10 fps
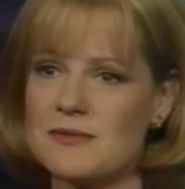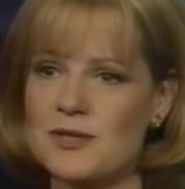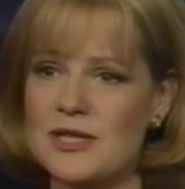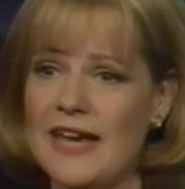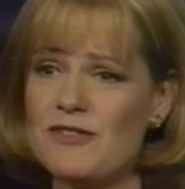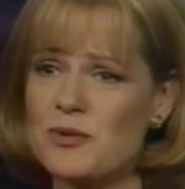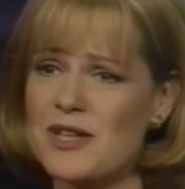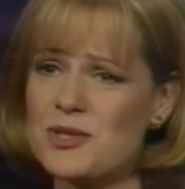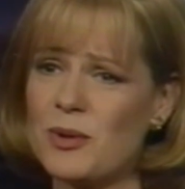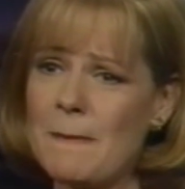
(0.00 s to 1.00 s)
She gave the address
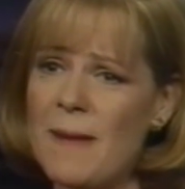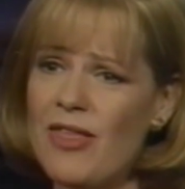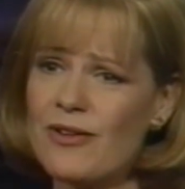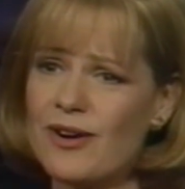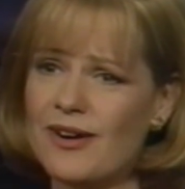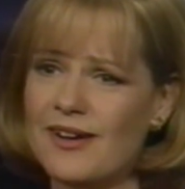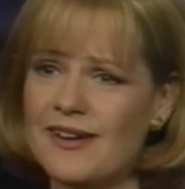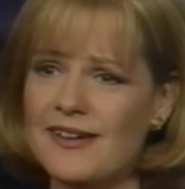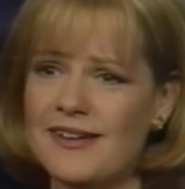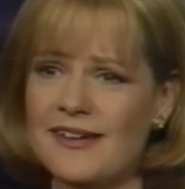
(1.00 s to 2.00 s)
to her mother.
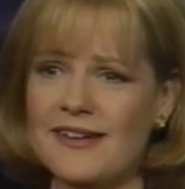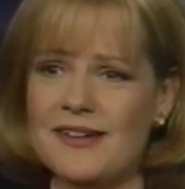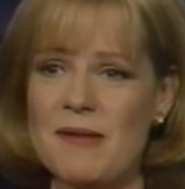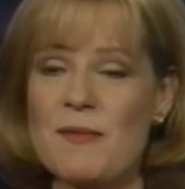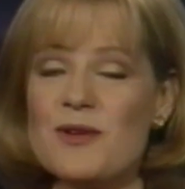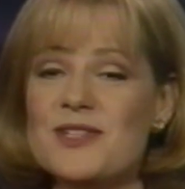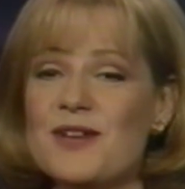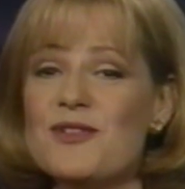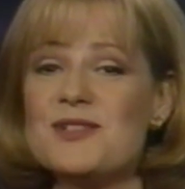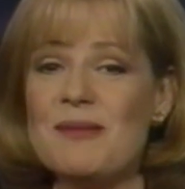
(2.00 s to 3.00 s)
My mother said, if
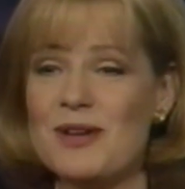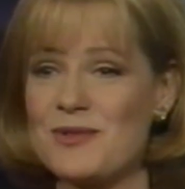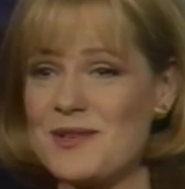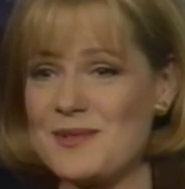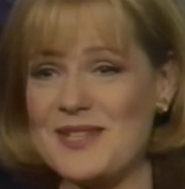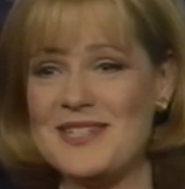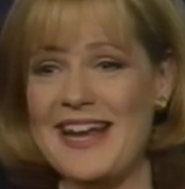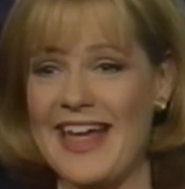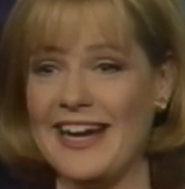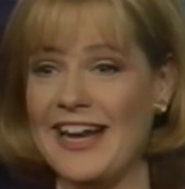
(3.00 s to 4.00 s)
you sent me a dress with a stain
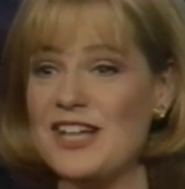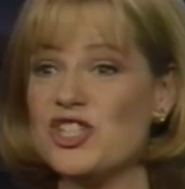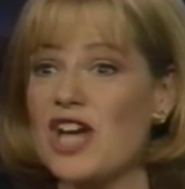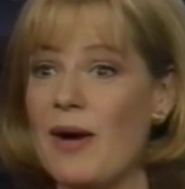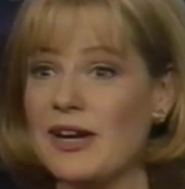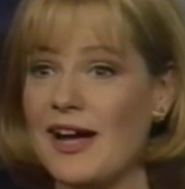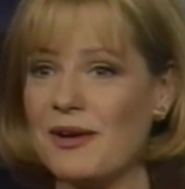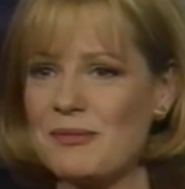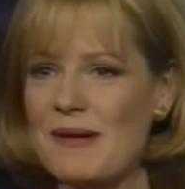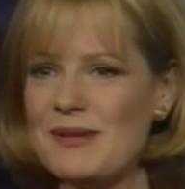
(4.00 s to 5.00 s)
on it, I'd shout it out.
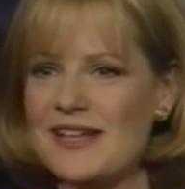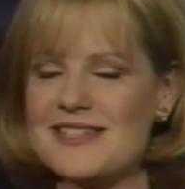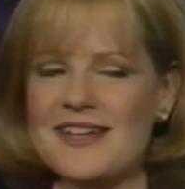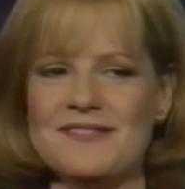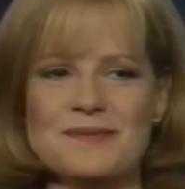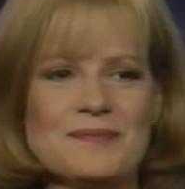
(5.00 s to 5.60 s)
Remember that stuff?